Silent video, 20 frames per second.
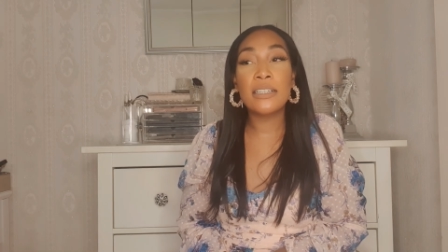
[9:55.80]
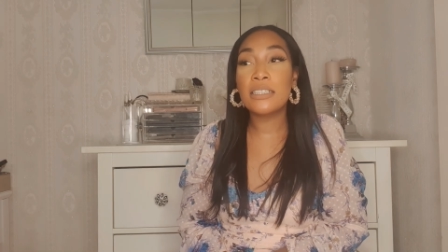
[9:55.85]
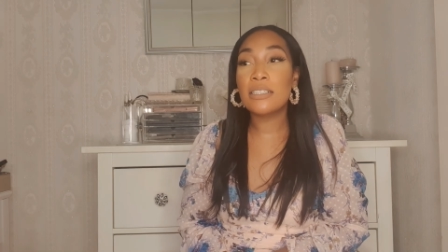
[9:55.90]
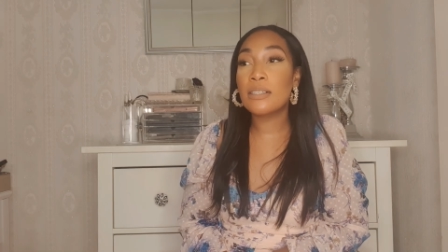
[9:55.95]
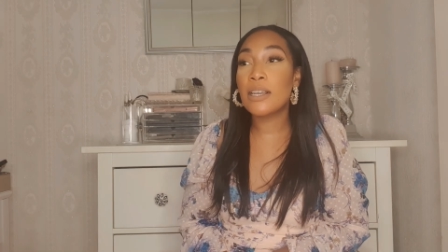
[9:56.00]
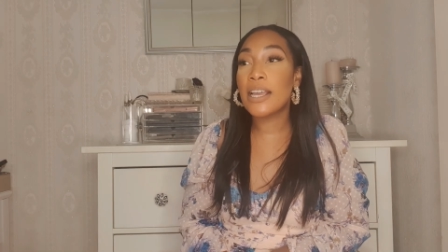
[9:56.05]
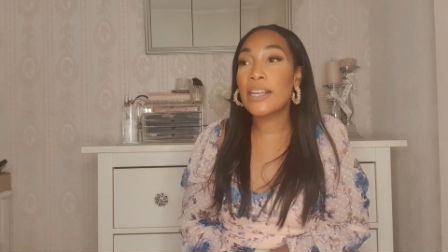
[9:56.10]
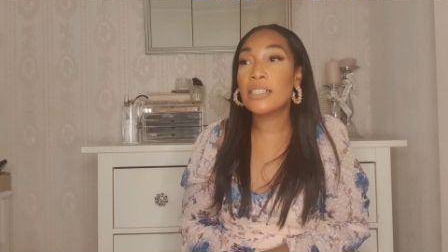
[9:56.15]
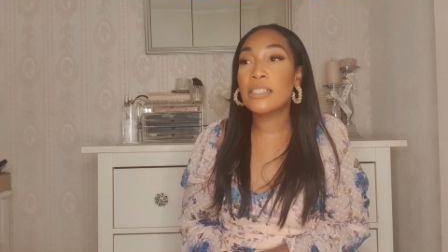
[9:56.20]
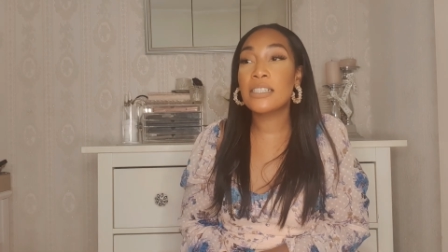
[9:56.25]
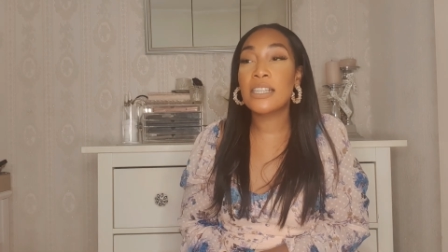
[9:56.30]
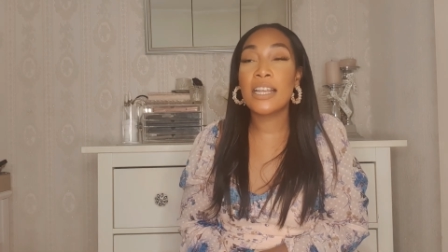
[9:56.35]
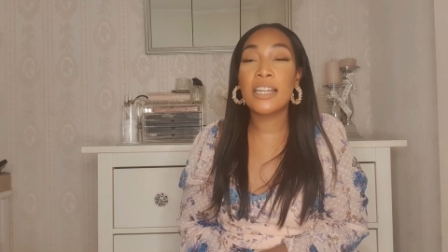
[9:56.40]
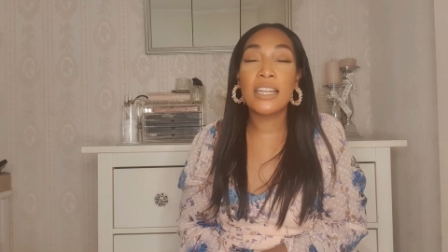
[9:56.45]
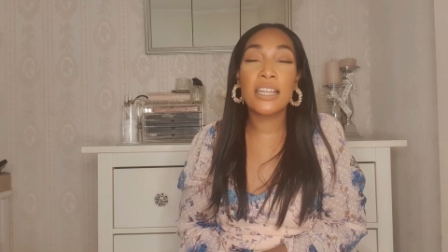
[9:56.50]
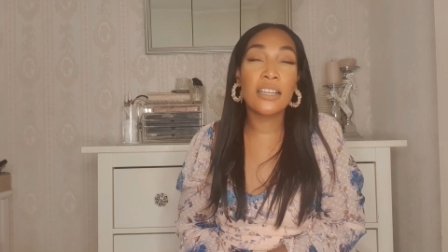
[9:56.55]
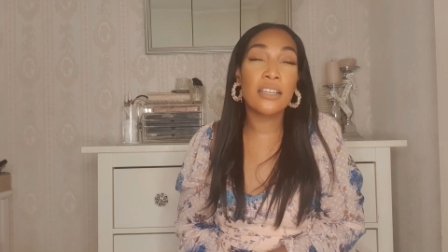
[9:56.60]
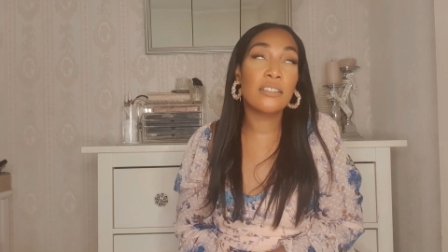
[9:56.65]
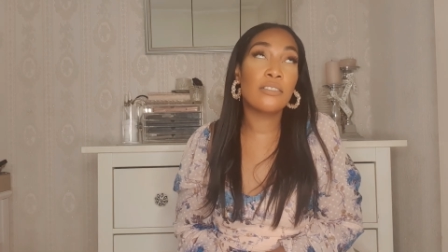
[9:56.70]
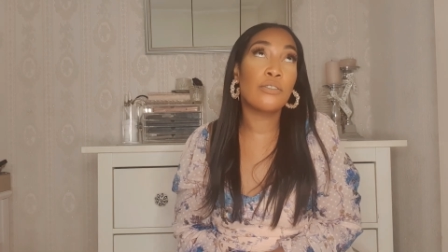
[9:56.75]

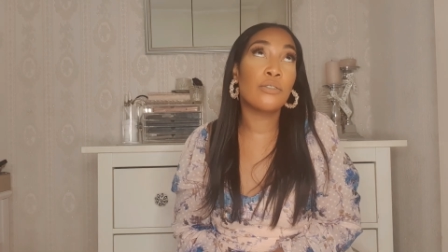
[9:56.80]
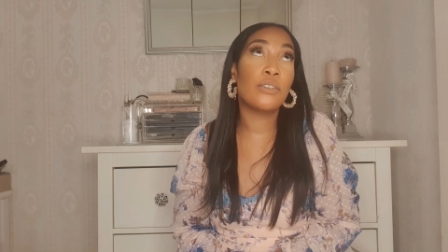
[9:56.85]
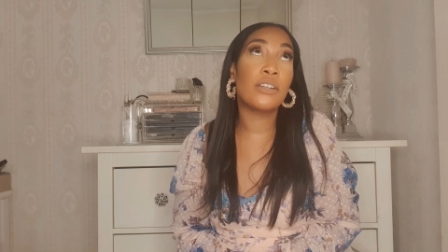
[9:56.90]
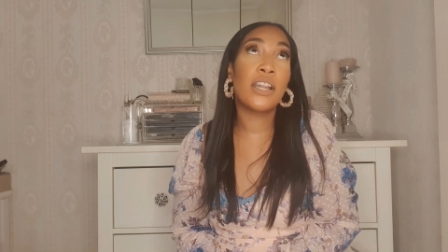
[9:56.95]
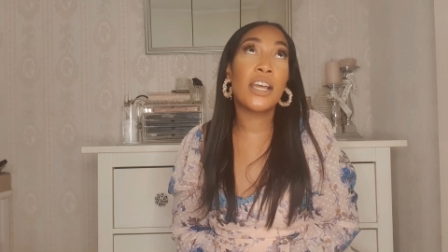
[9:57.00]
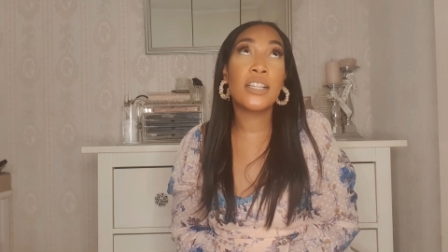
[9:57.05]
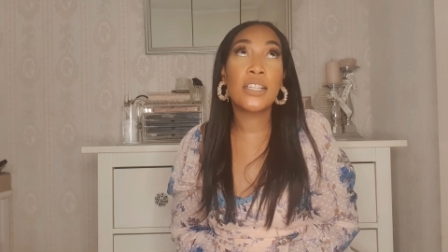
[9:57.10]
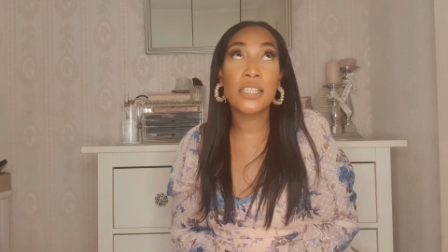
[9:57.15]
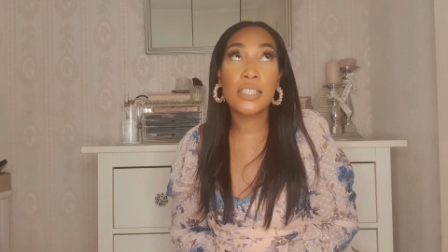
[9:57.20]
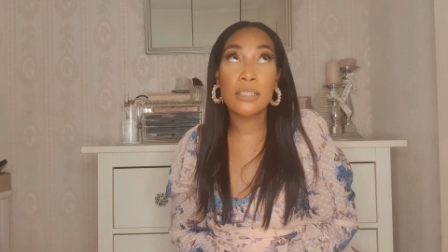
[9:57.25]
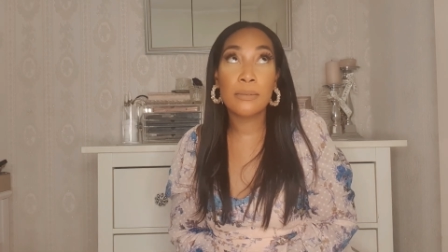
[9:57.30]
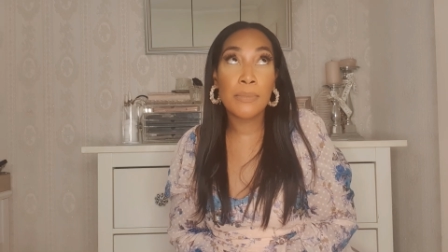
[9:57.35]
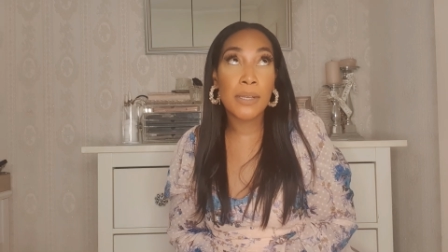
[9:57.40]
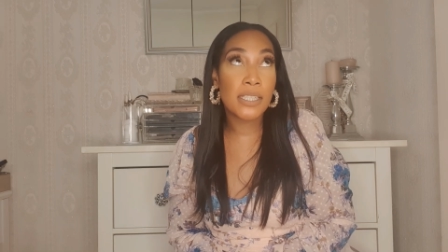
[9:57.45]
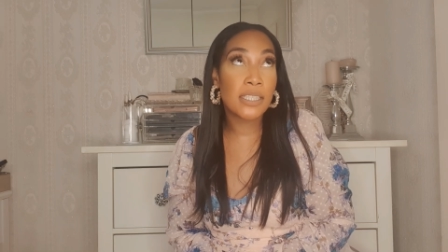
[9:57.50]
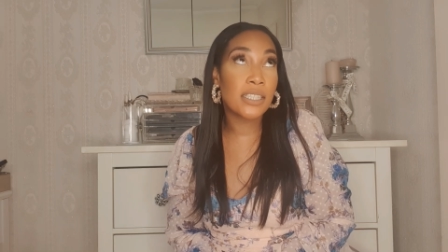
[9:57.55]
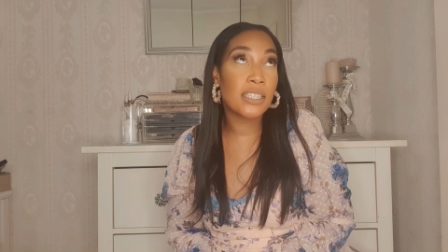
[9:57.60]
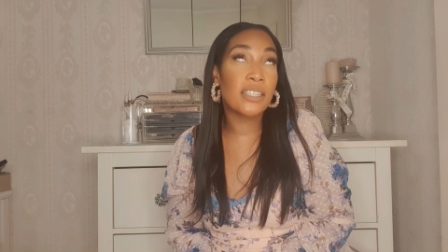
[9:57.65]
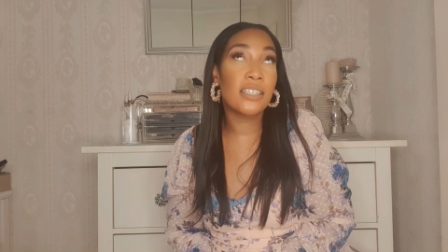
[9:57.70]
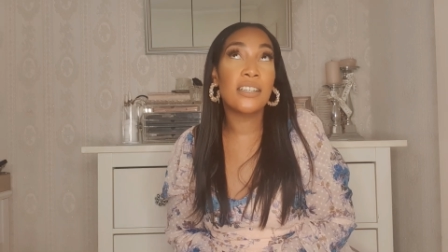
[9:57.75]
extending it to another
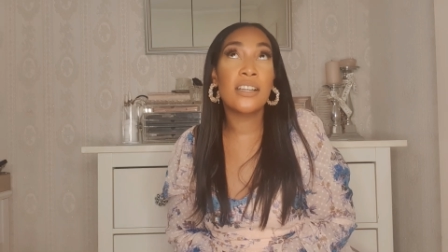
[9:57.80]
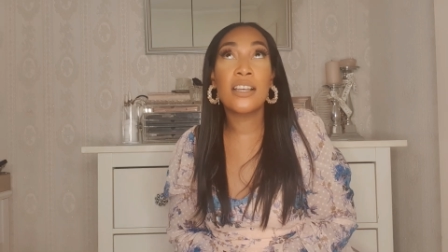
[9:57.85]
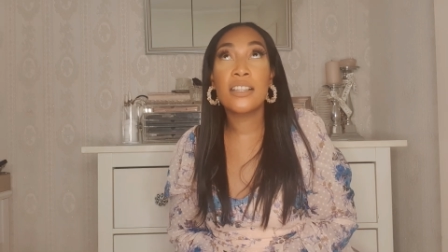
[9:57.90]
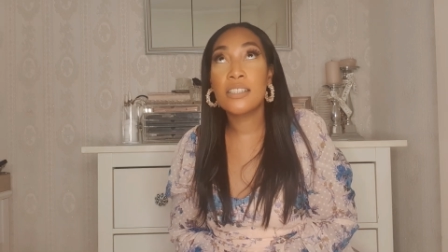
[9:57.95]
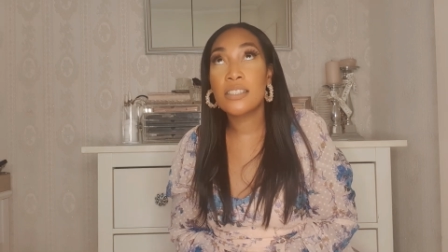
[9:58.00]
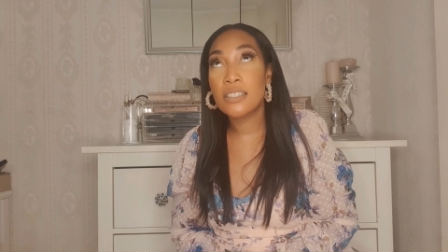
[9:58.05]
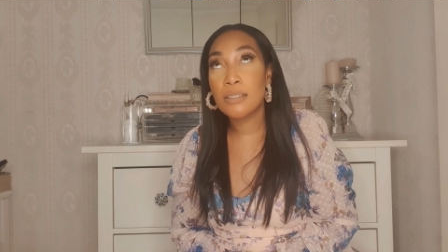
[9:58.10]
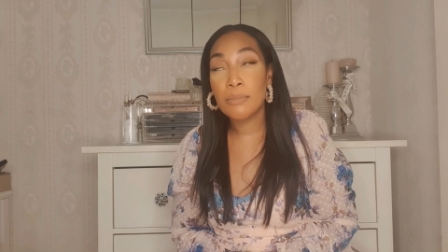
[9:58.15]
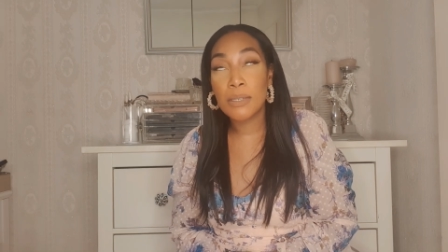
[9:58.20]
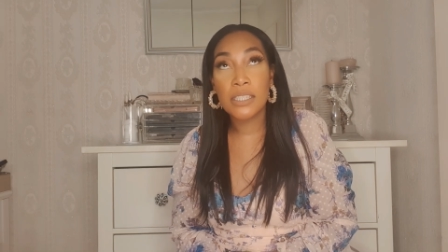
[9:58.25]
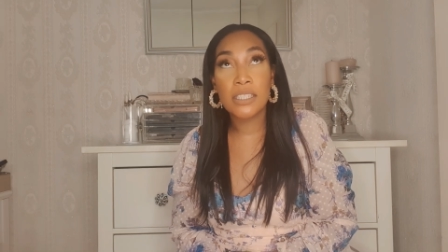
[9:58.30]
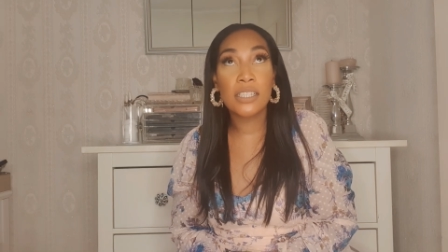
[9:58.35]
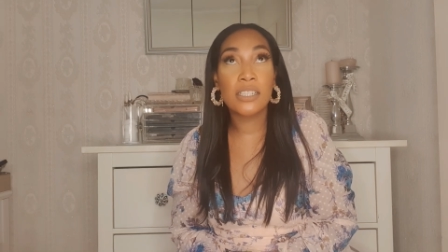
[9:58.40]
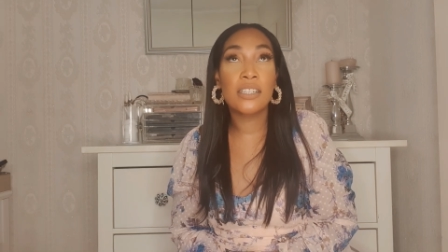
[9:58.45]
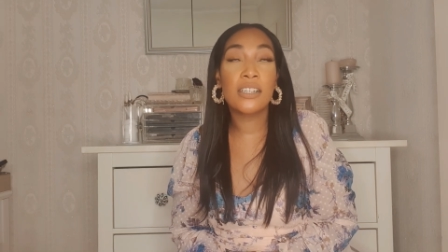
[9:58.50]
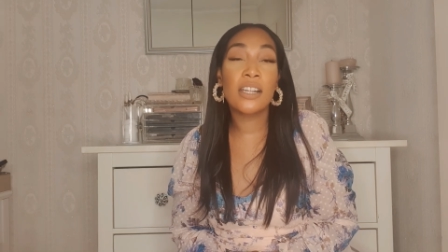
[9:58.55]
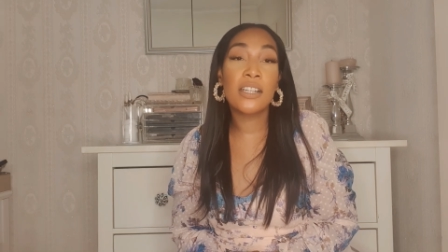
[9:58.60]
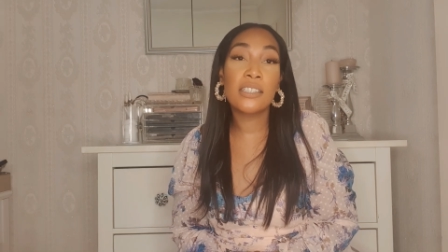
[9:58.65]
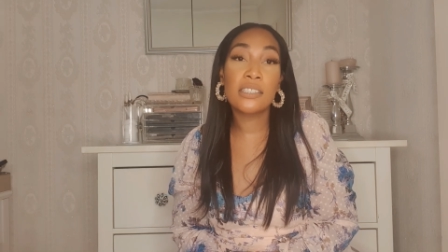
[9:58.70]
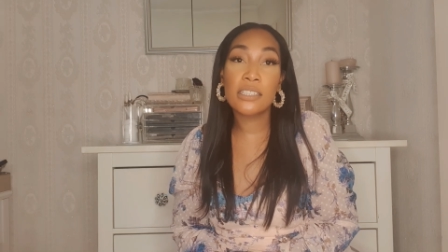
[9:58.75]
semester and another semester and
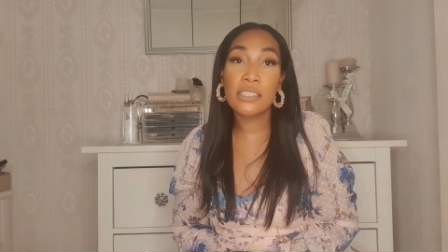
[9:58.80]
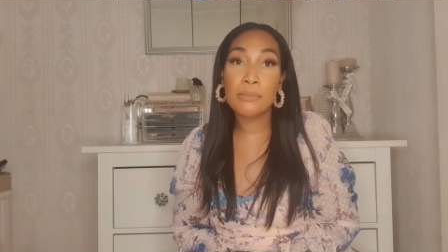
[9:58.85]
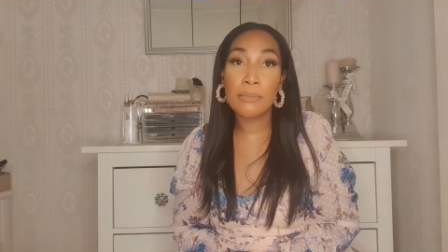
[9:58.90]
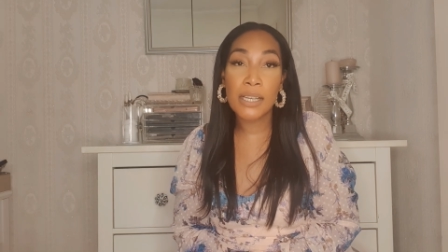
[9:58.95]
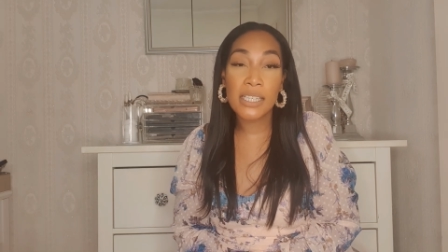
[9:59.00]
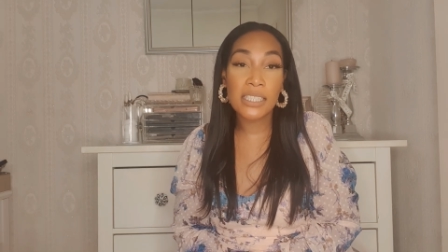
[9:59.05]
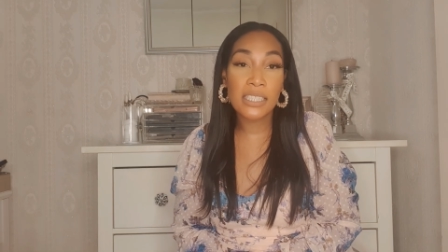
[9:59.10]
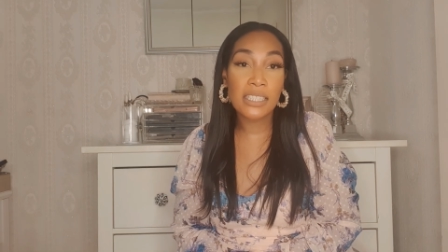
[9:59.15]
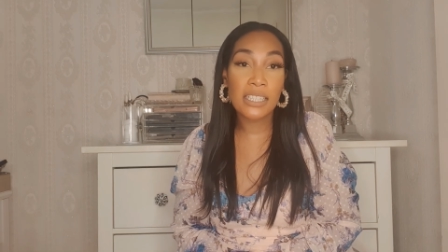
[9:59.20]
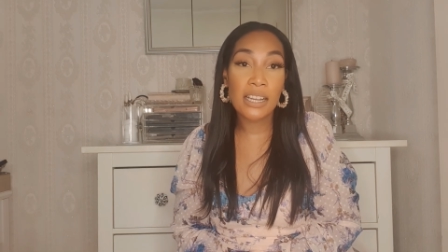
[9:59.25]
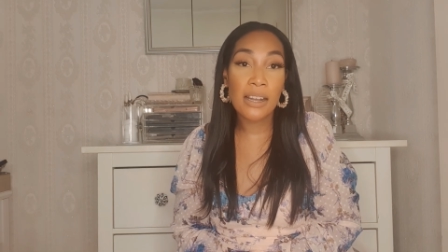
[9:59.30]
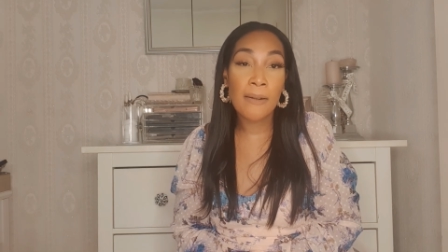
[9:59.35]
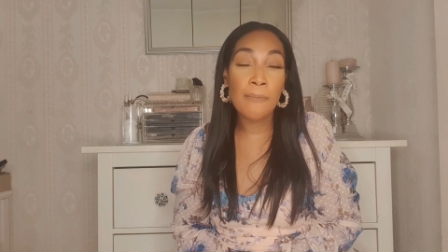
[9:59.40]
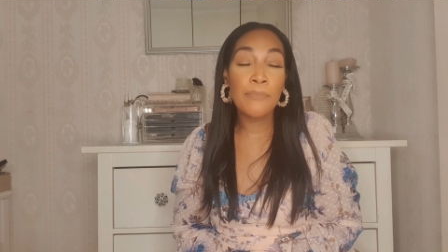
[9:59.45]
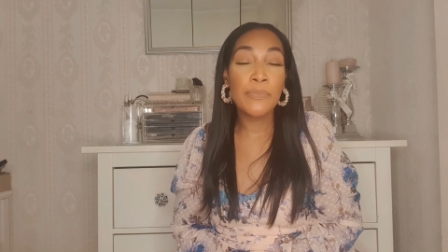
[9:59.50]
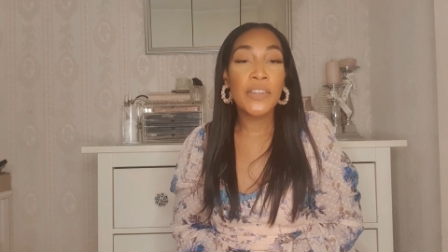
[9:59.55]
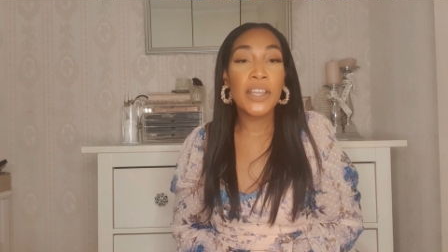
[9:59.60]
another semester.